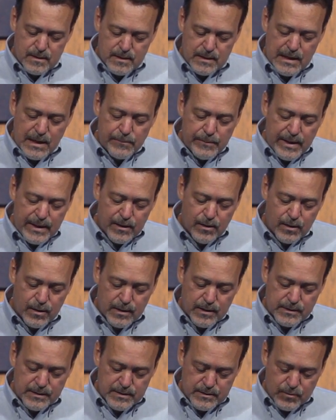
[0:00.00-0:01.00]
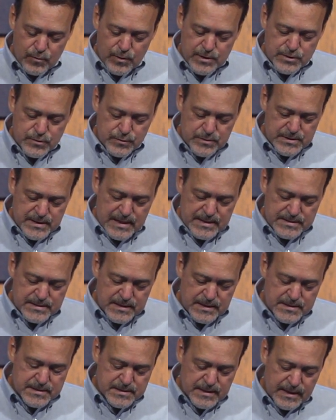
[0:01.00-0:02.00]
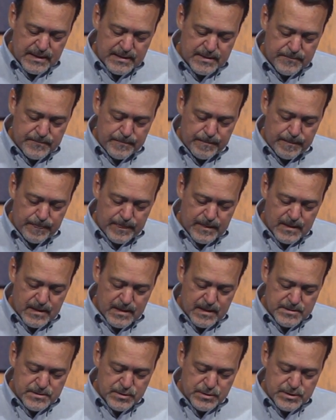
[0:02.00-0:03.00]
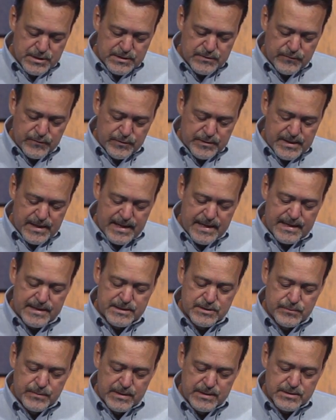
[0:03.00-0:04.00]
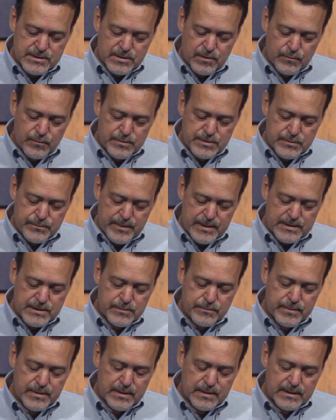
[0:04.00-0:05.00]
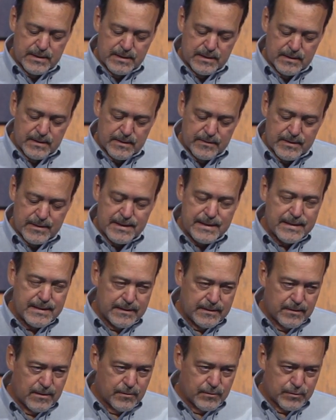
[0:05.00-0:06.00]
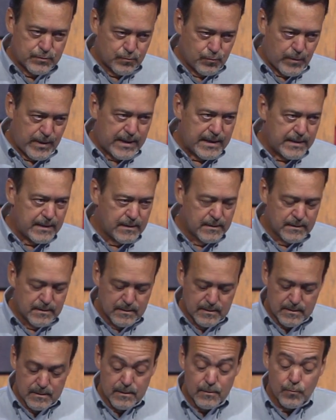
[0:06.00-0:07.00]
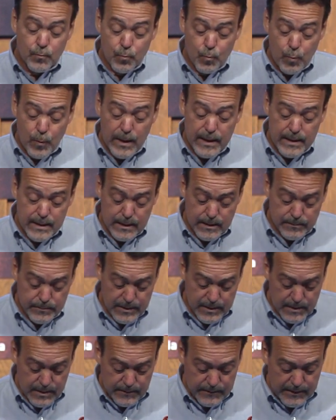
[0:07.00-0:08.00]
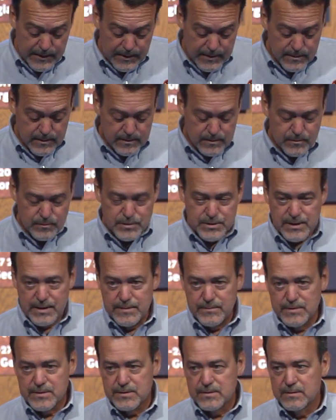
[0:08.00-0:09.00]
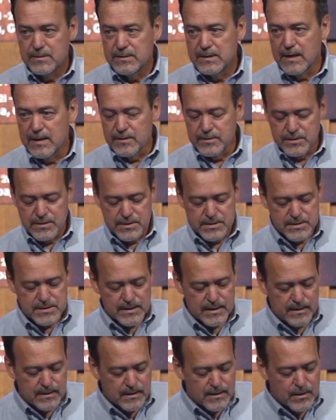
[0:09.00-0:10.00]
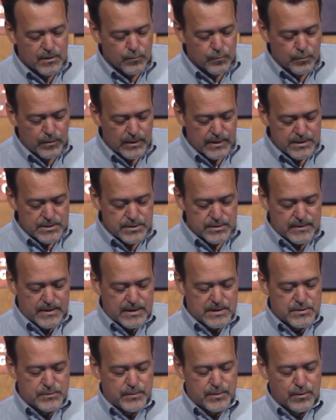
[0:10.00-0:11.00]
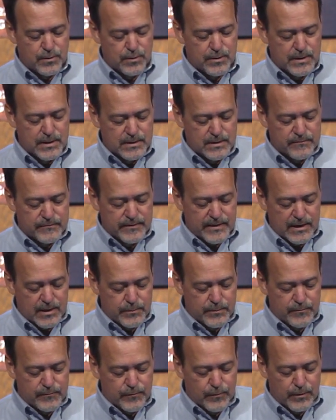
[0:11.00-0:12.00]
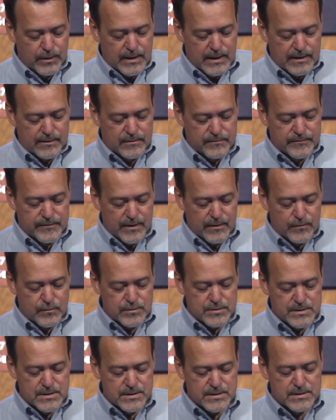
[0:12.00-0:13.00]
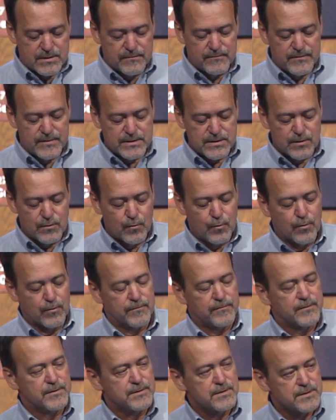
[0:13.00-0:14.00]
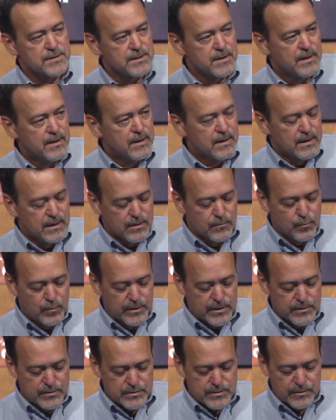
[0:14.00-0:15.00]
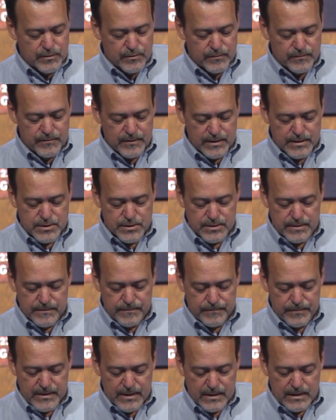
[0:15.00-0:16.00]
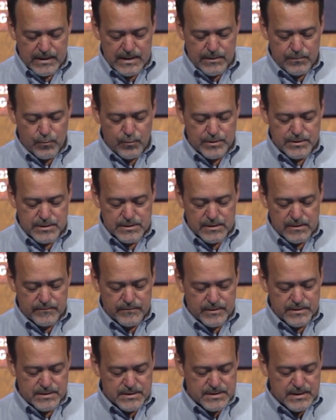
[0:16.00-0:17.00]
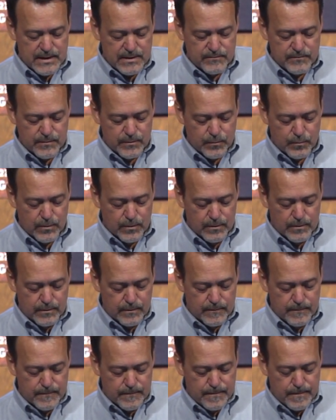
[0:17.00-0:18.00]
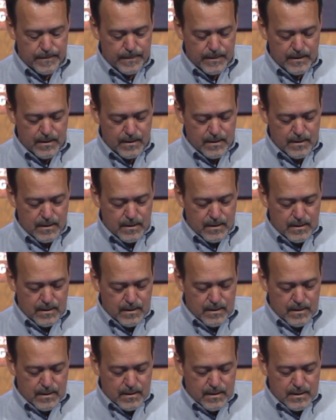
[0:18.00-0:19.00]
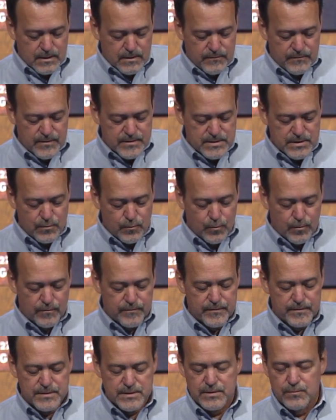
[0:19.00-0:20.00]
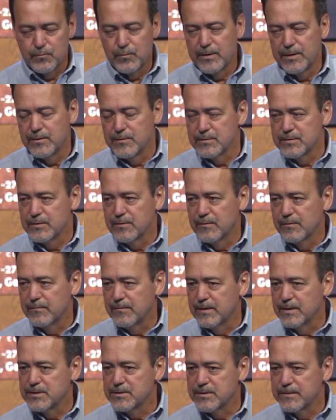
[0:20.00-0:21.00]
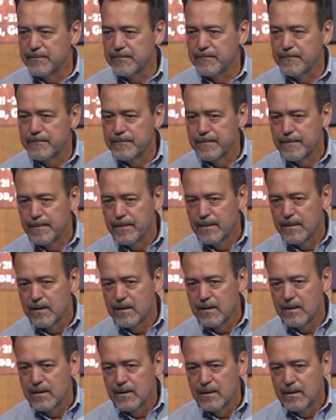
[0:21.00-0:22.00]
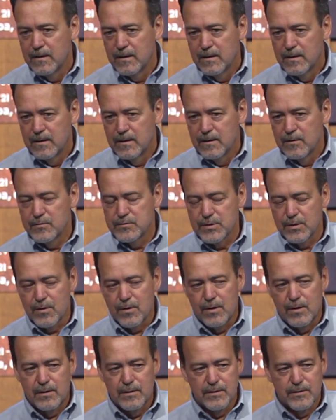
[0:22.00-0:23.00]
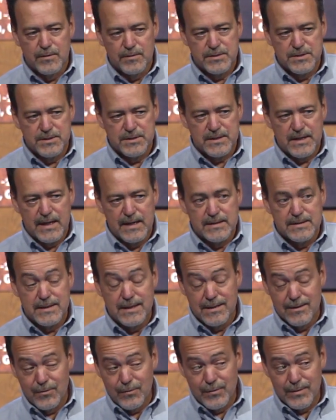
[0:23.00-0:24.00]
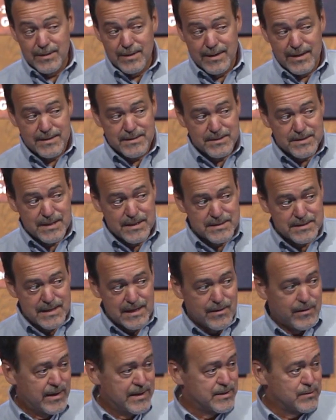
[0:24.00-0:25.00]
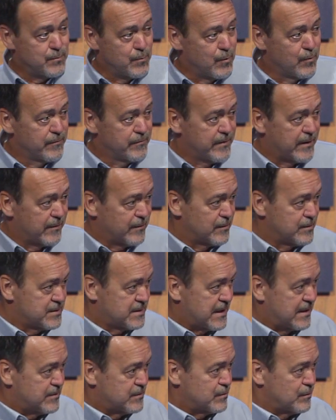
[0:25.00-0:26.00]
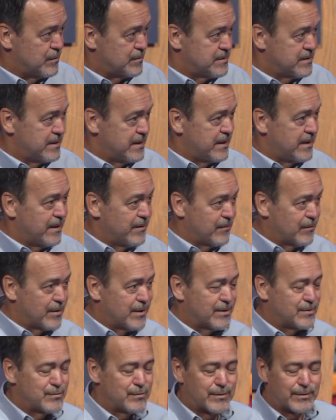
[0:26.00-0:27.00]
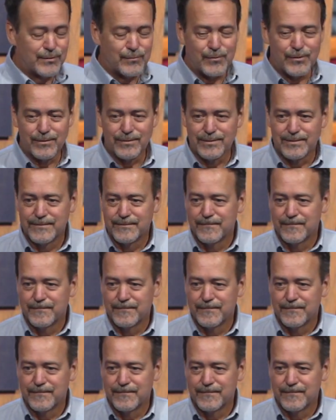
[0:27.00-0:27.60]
Now, my heart, and the question was asked last night, isn't just for dads, because our responsibility and the need goes way, way beyond that. James tells us that religion that is pure and undefiled before God the Father is this: to visit orphans and widows in their affliction and to keep oneself unstained from the world. To visit orphans and widows in their affliction. There's a call in our society saying, the United States now has more fatherless households than any other country in the world.